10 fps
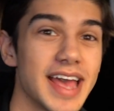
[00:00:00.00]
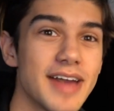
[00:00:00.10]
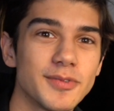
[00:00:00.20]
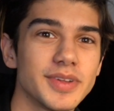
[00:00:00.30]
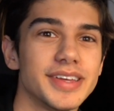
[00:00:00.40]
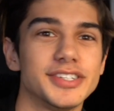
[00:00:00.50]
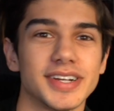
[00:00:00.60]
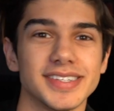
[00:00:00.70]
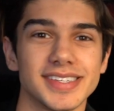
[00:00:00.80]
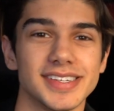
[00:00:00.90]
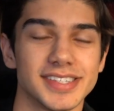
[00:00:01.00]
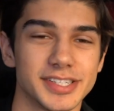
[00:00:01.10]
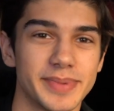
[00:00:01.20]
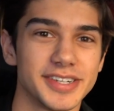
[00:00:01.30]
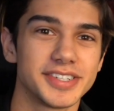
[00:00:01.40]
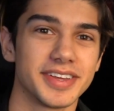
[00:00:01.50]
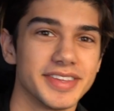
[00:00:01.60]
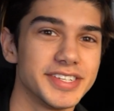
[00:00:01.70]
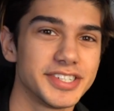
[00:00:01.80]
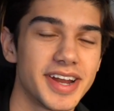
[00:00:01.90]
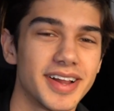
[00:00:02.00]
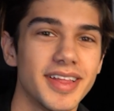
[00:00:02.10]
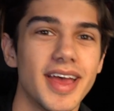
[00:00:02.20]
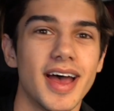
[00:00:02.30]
I haven't really addressed this, especially on this channel,